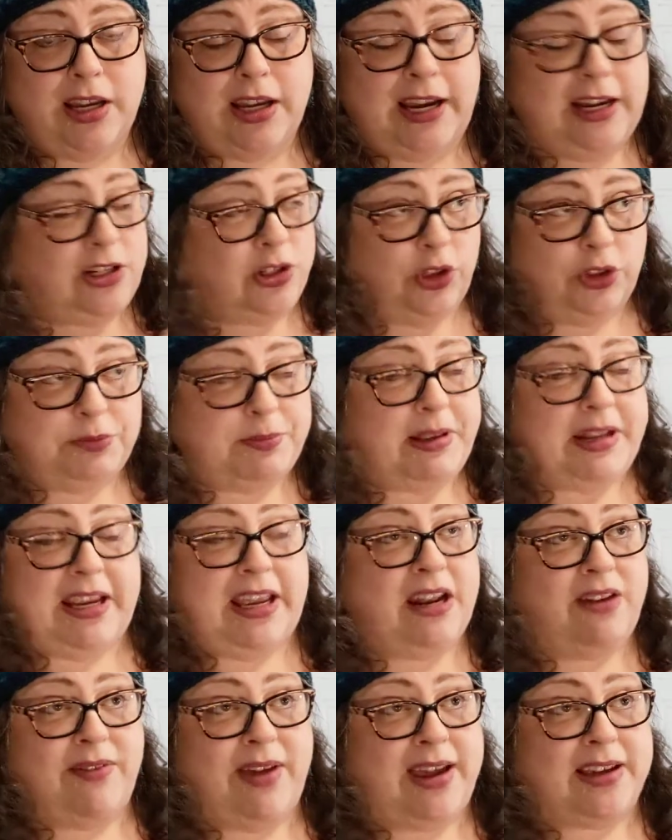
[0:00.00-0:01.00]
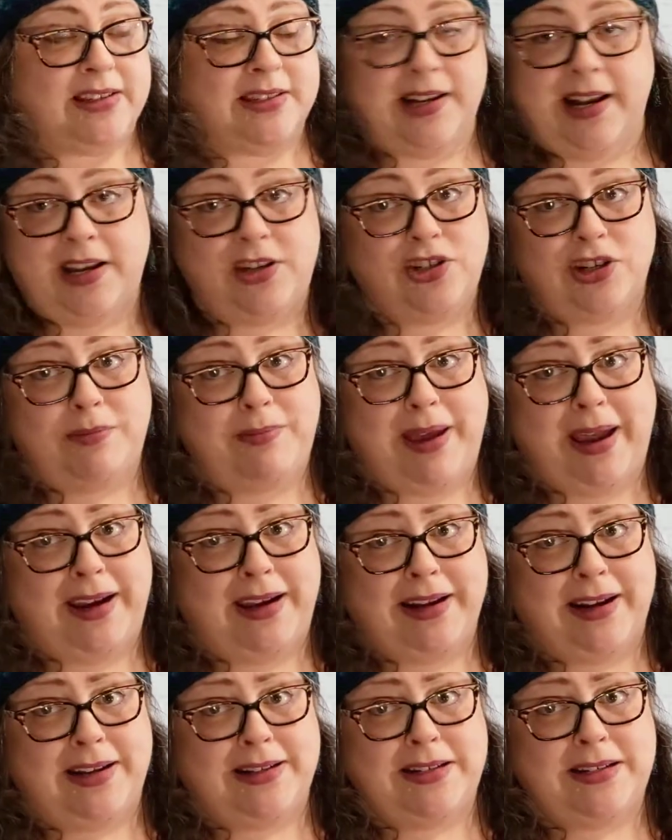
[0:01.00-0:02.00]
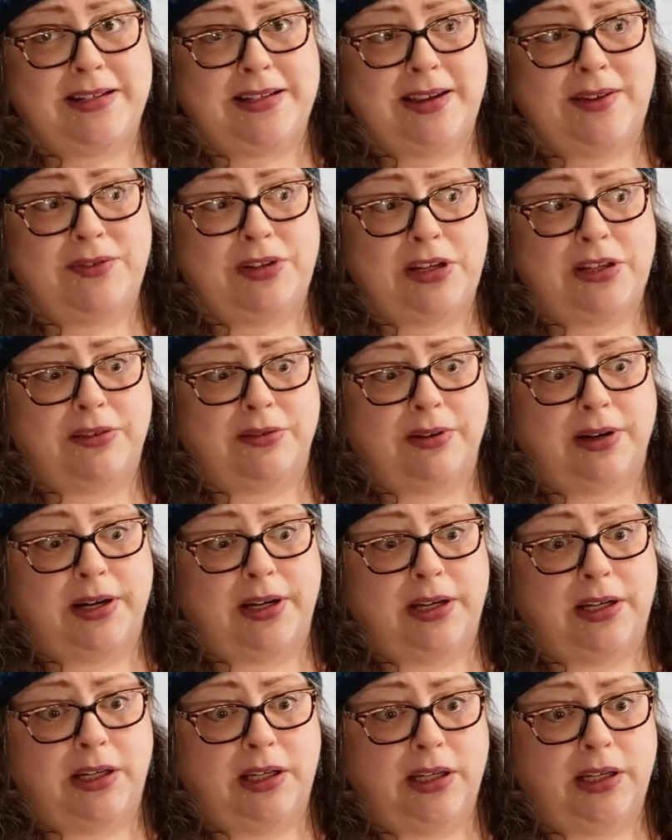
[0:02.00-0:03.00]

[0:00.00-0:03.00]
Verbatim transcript: He told me to get a vaccination back in 1973.